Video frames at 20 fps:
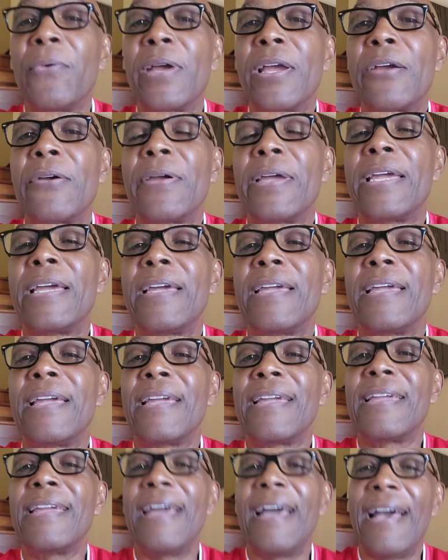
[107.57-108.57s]
where
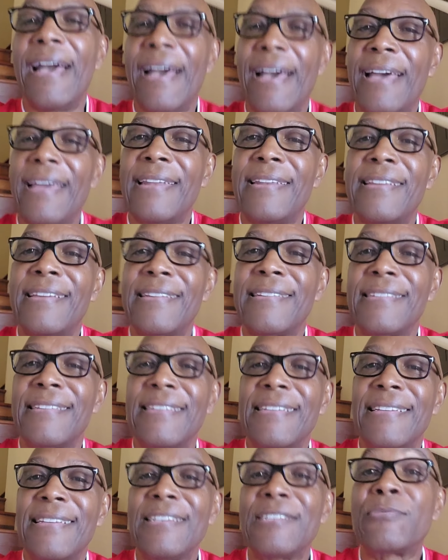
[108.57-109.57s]
he, he had
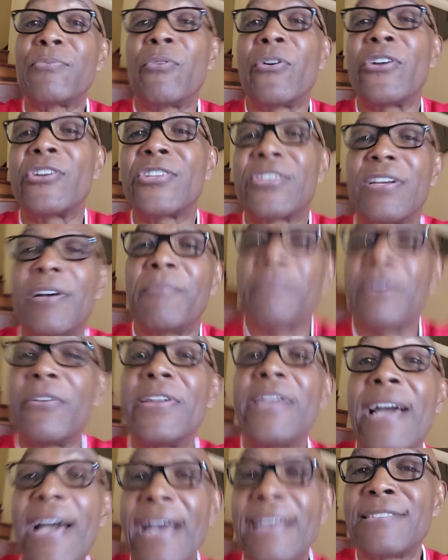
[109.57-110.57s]
his workshop,
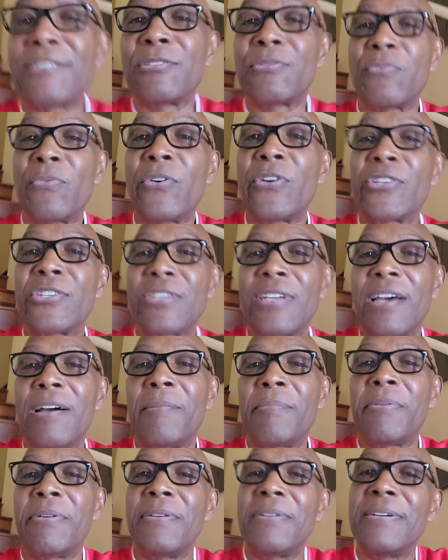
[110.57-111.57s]
where he has his
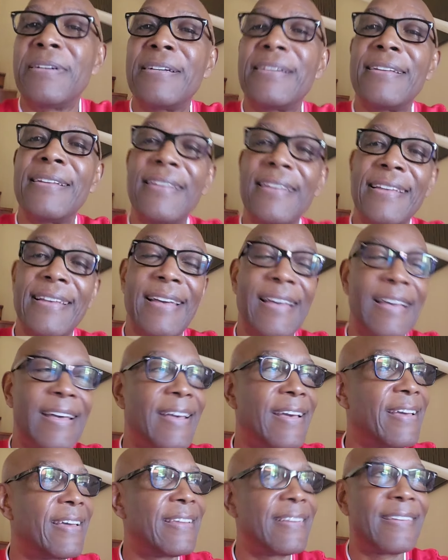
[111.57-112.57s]
workshop,
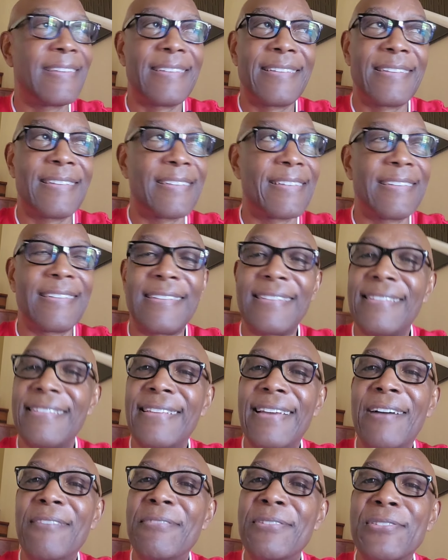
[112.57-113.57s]
and
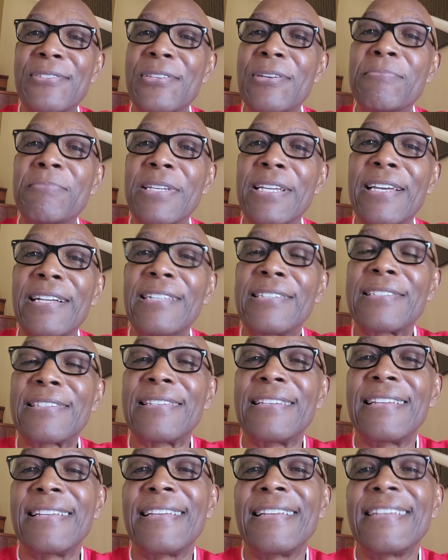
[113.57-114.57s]
that was something
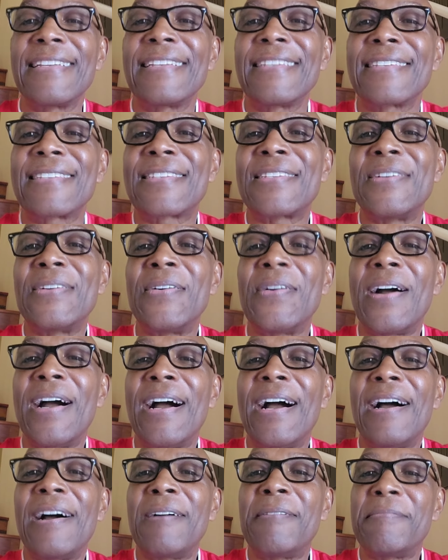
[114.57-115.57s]
else. So
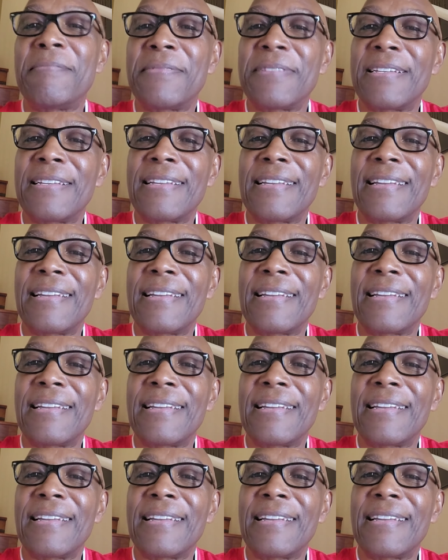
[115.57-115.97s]
um,